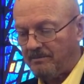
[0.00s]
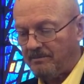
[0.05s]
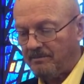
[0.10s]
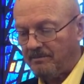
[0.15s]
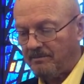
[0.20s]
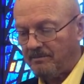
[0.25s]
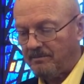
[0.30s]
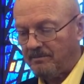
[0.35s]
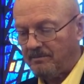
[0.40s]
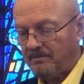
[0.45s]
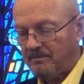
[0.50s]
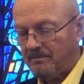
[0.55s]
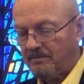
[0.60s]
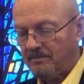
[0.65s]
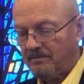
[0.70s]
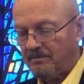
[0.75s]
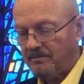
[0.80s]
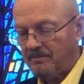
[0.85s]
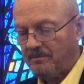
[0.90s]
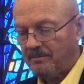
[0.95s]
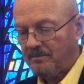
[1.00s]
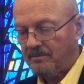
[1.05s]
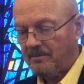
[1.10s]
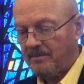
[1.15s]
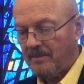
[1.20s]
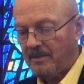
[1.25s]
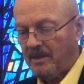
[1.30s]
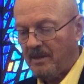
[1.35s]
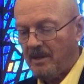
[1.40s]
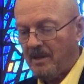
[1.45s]

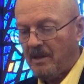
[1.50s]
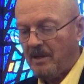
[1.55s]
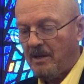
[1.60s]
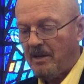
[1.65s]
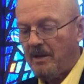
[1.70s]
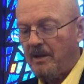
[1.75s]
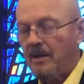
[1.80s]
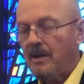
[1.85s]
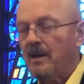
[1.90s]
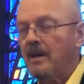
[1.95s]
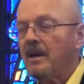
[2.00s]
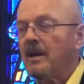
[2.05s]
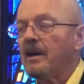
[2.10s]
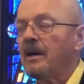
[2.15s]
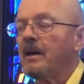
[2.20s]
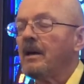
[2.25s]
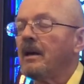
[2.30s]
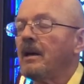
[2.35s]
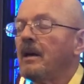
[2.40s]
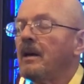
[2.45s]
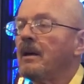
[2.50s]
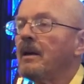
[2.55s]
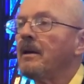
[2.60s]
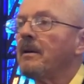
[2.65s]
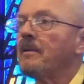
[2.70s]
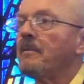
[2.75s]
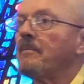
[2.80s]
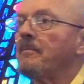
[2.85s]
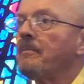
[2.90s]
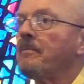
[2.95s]

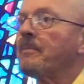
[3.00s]
[no speech]